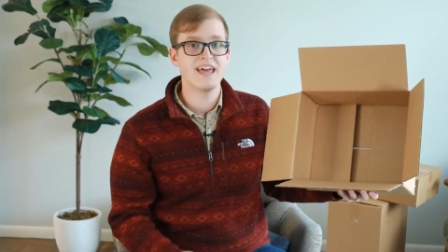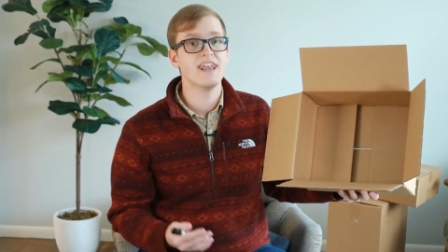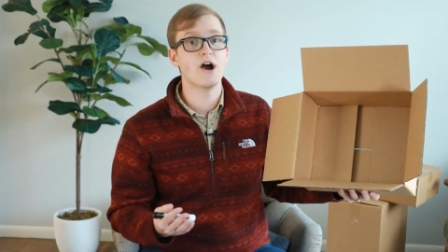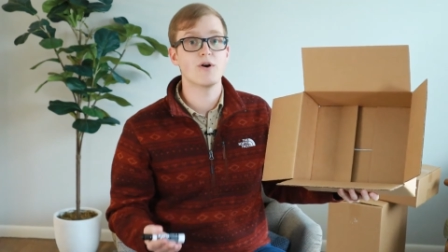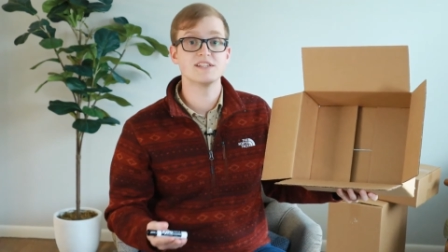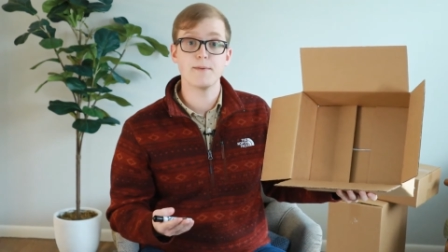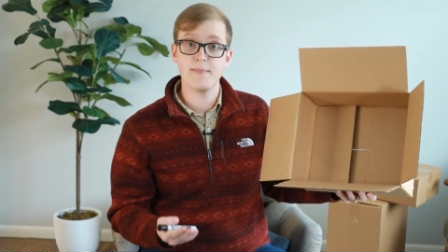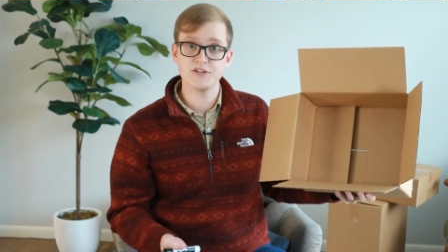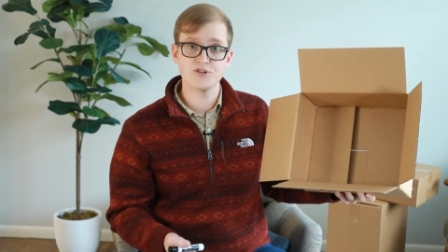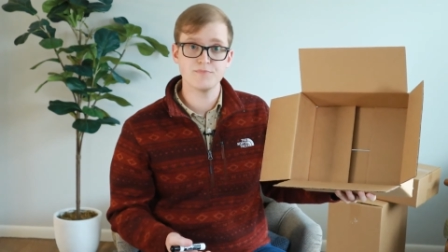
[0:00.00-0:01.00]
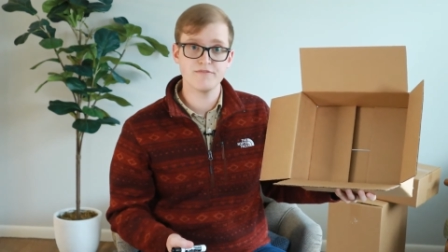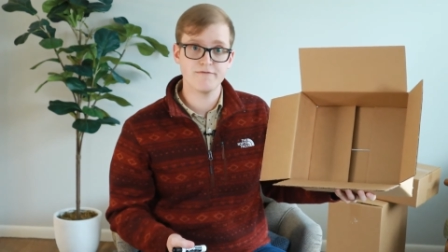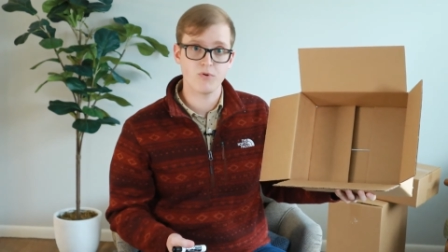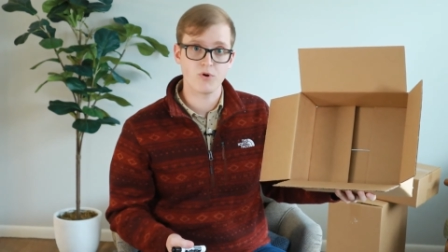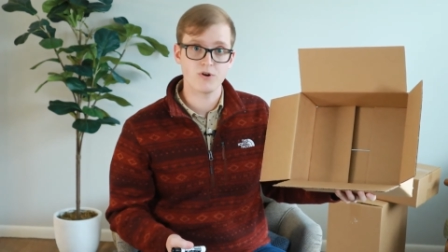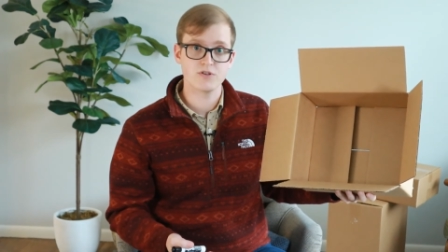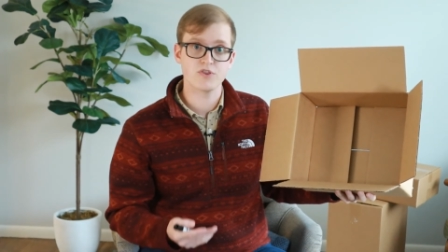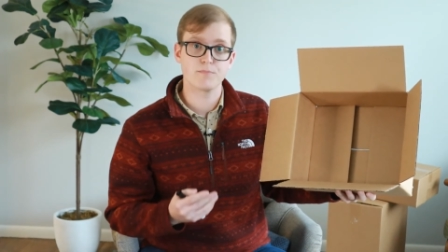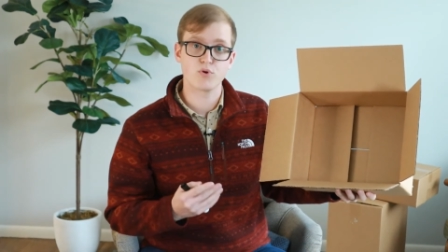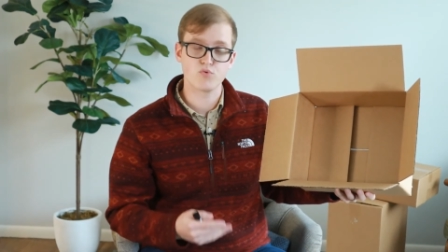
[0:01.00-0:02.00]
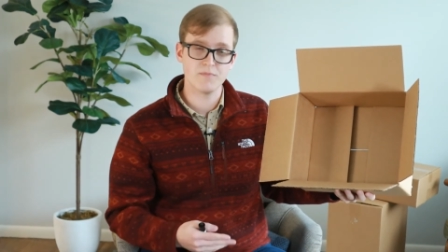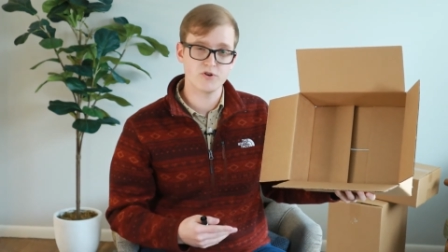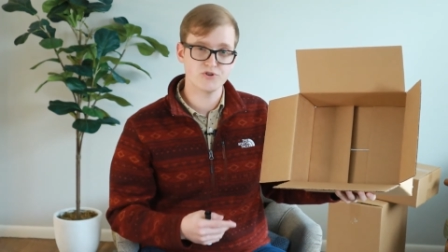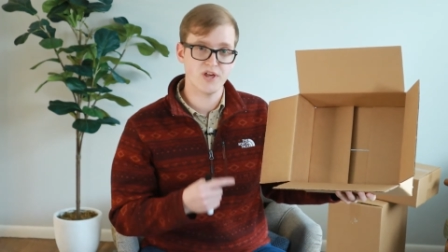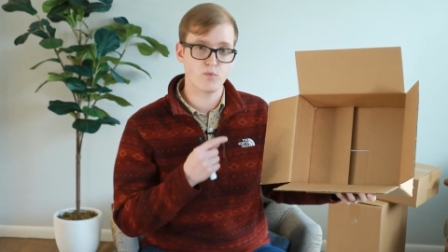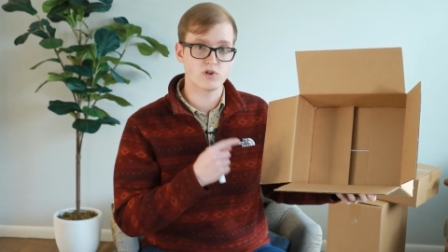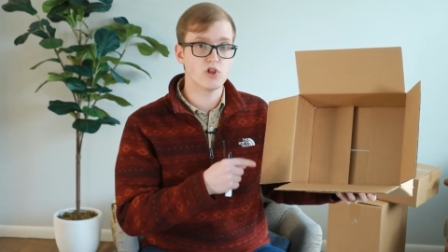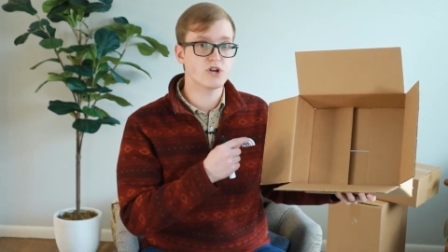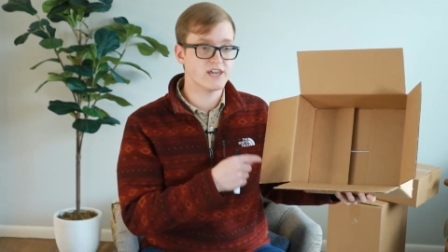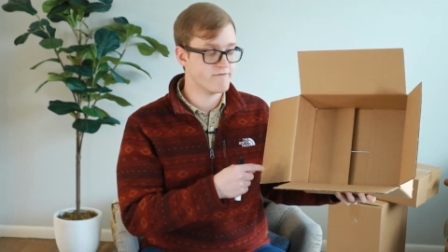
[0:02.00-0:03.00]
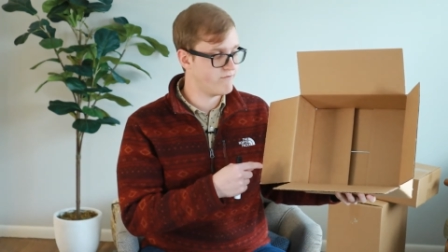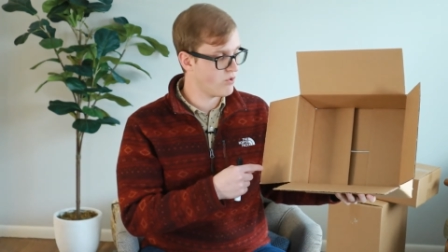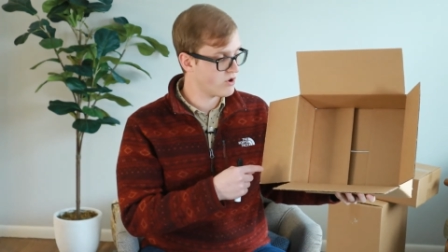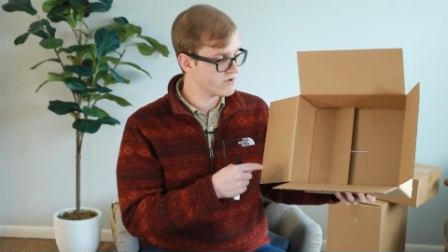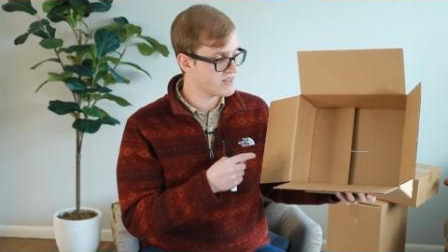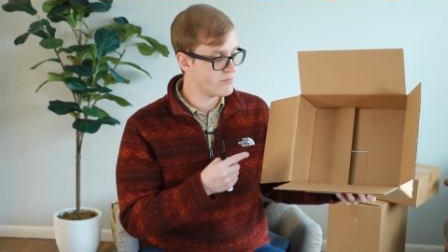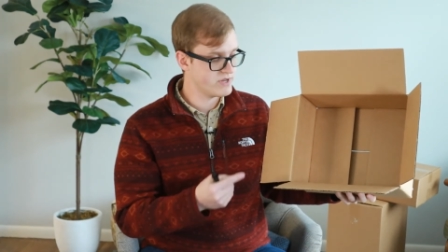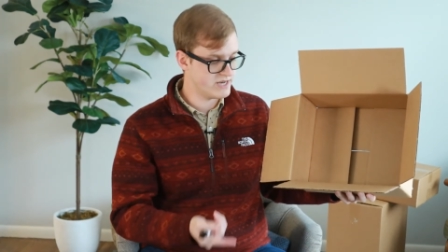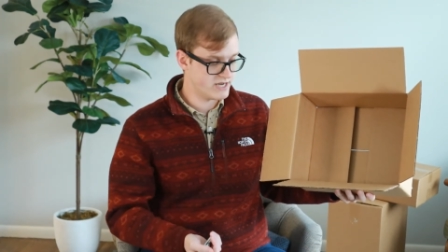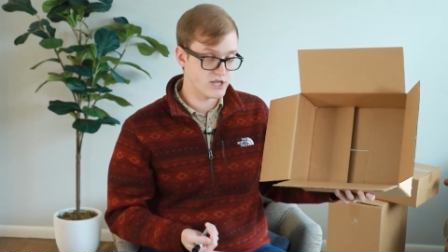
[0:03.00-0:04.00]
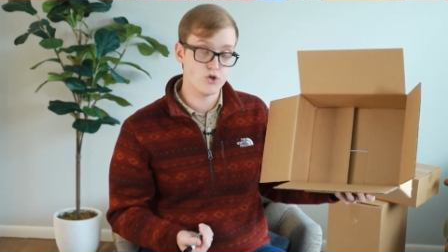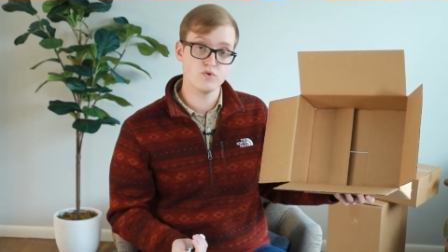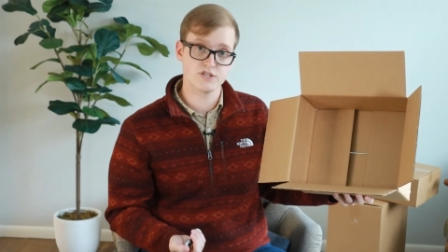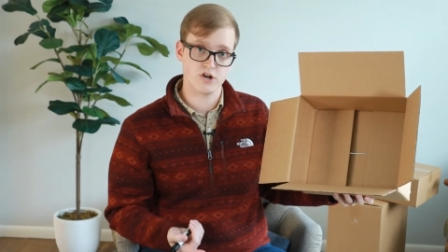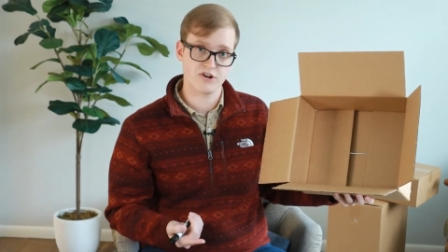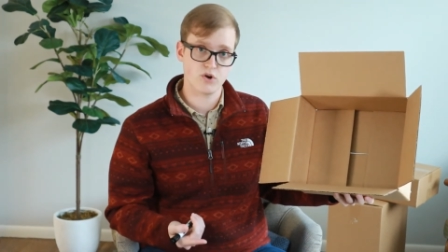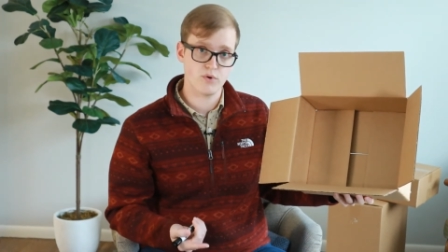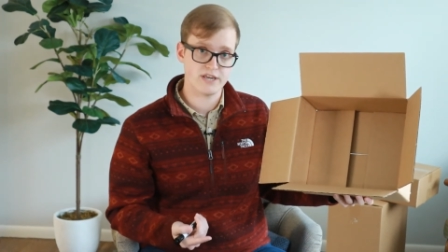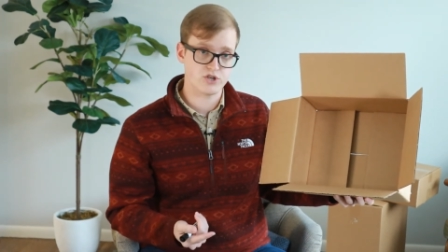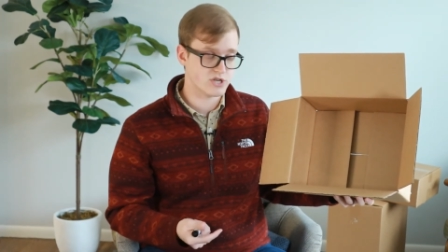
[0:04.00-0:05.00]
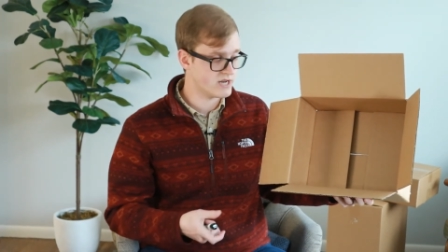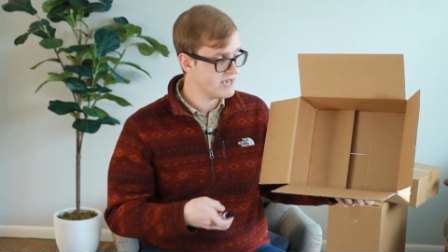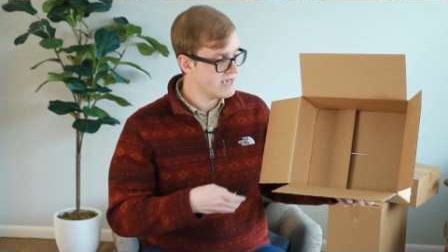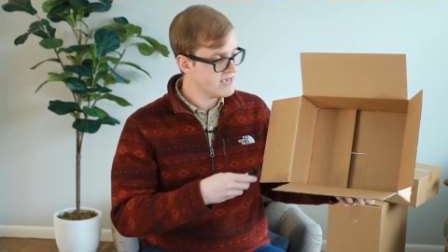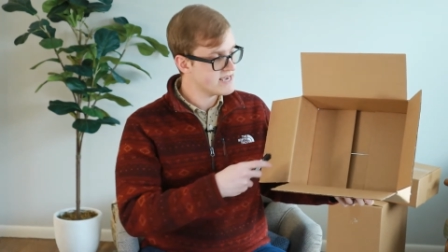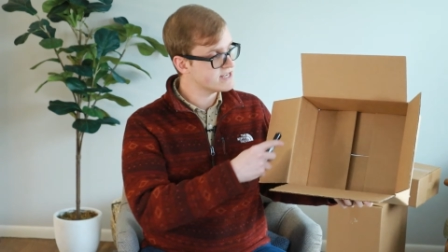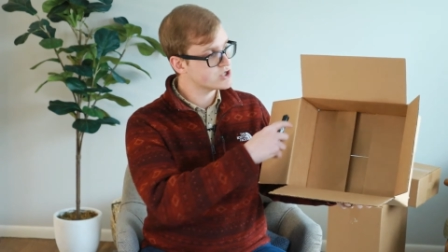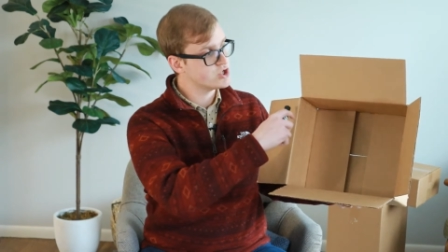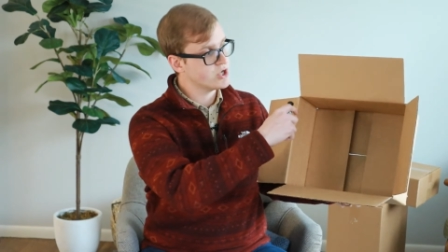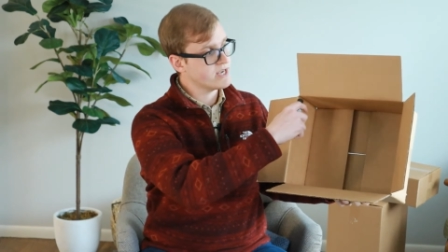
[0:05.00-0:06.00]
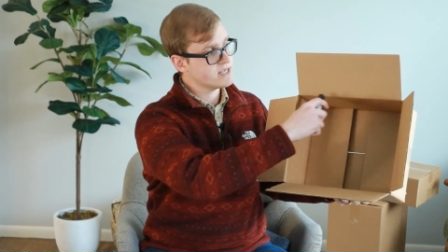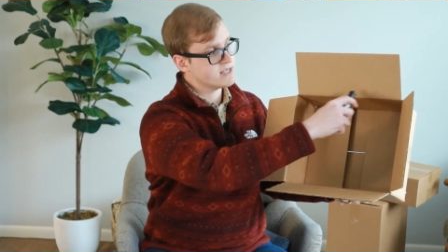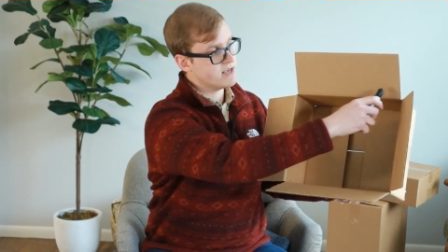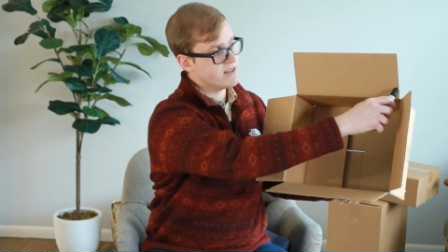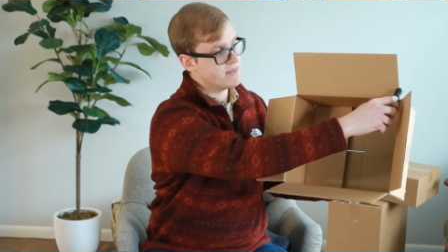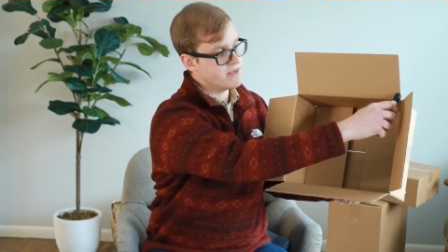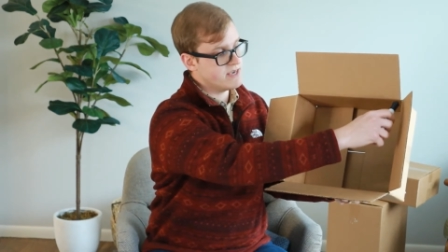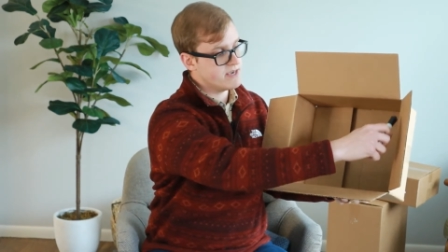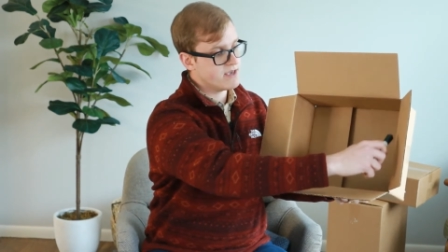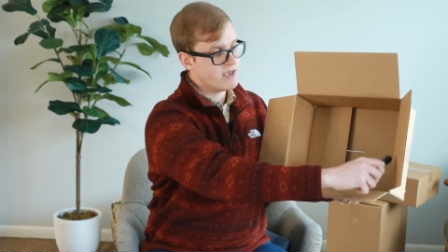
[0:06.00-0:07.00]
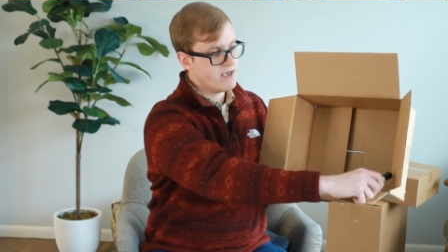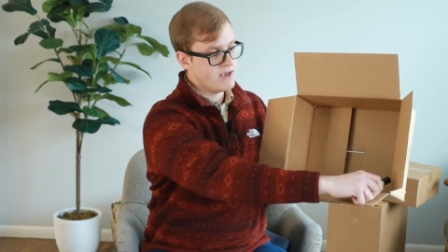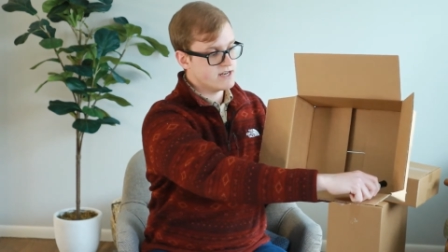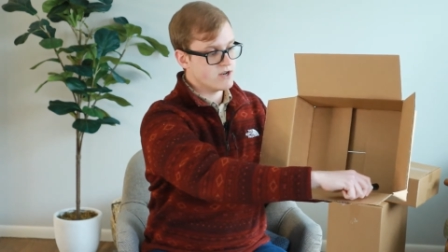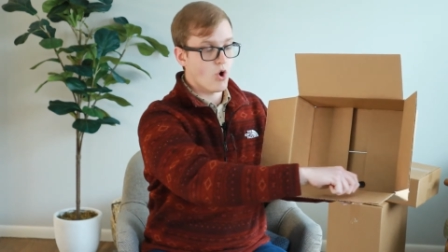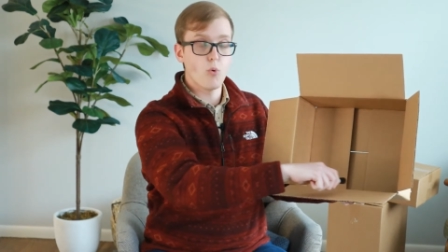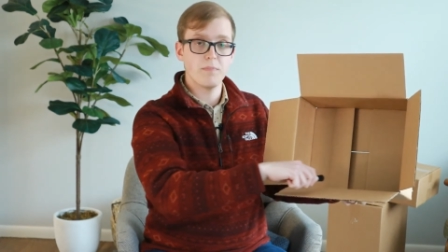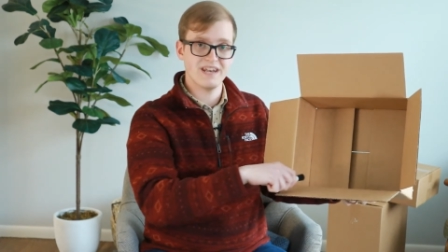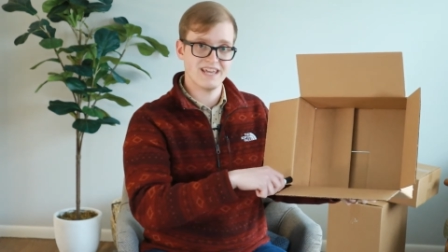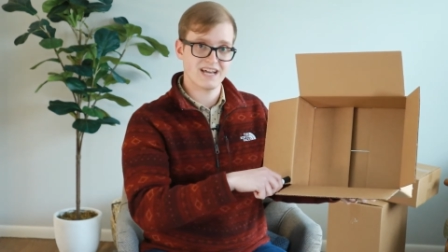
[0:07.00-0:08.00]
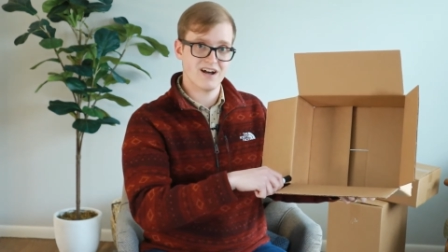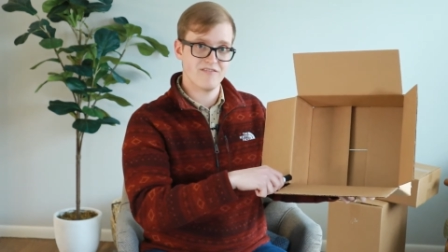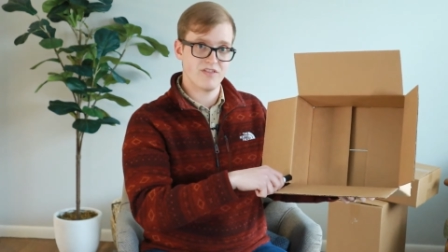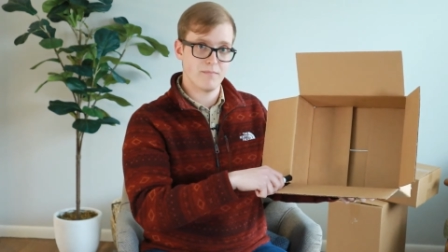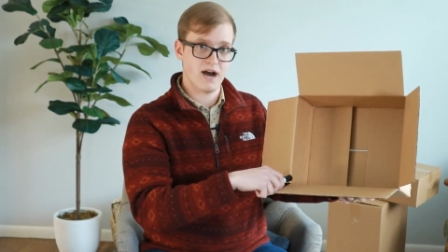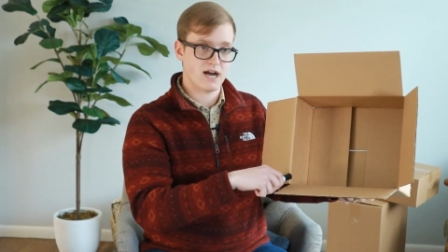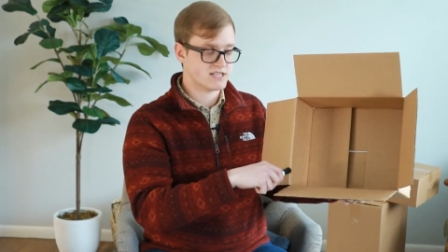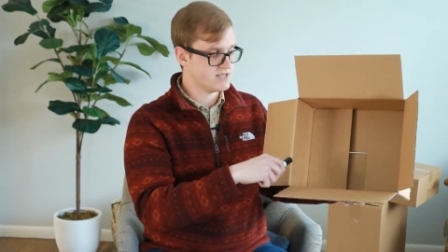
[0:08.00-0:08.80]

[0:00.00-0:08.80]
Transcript: Now, as I mentioned before, the perimeter that we're looking for that we need to use in our equation is just the opening of the box.